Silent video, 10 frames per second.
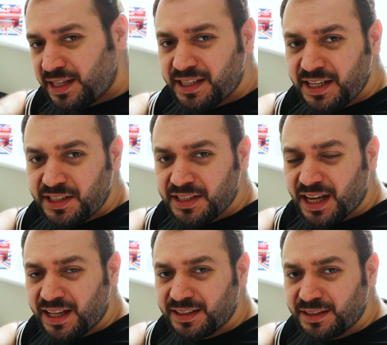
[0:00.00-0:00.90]
It reaches
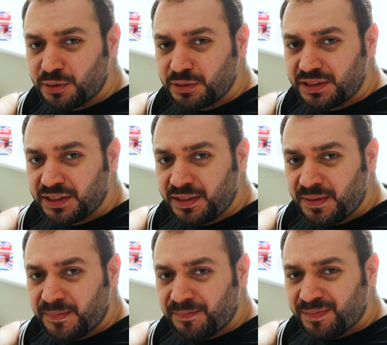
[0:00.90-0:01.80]
adulthood
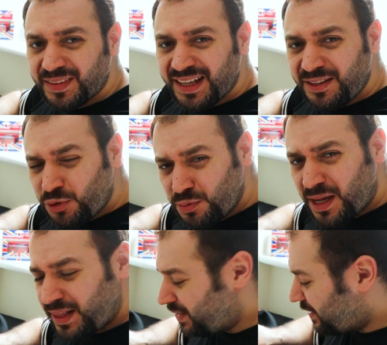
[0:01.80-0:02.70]
in 2
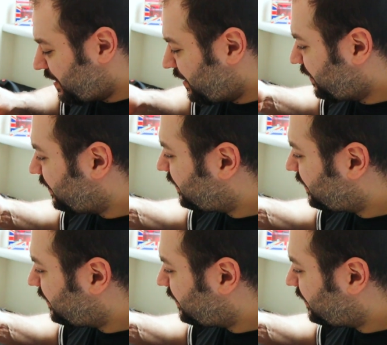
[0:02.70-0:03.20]
months.